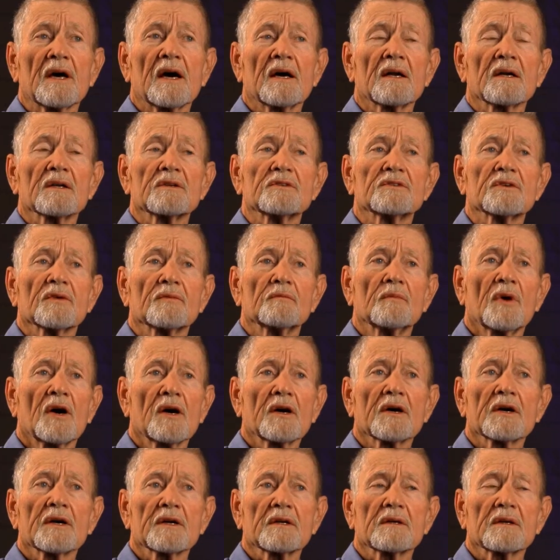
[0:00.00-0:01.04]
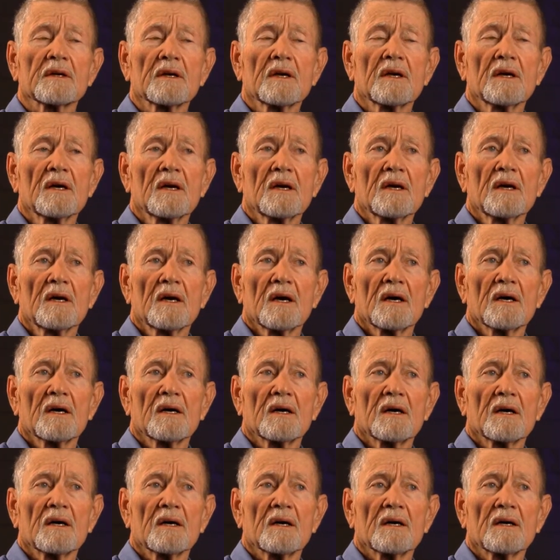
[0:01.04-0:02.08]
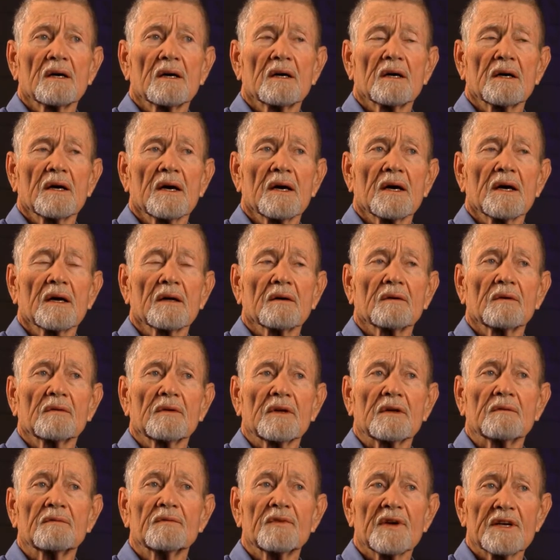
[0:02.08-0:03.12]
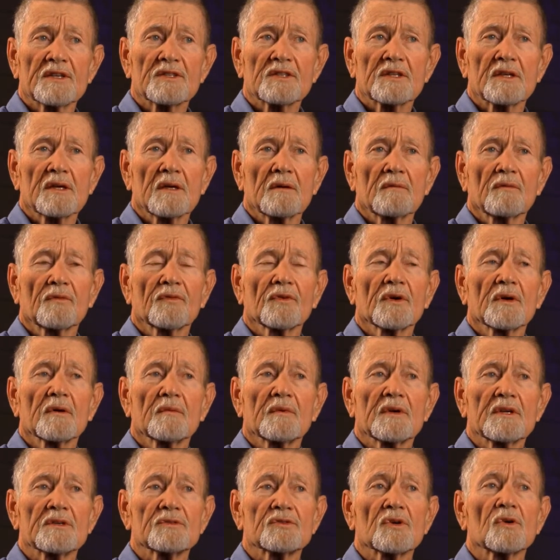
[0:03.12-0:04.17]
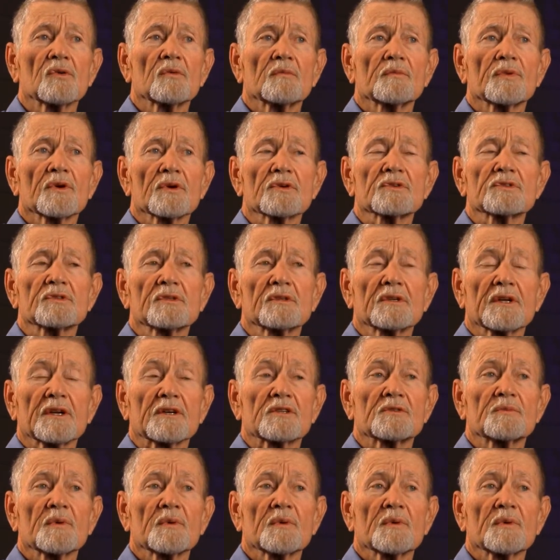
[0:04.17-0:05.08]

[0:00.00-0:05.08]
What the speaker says: knowledge of market and investing from his own personal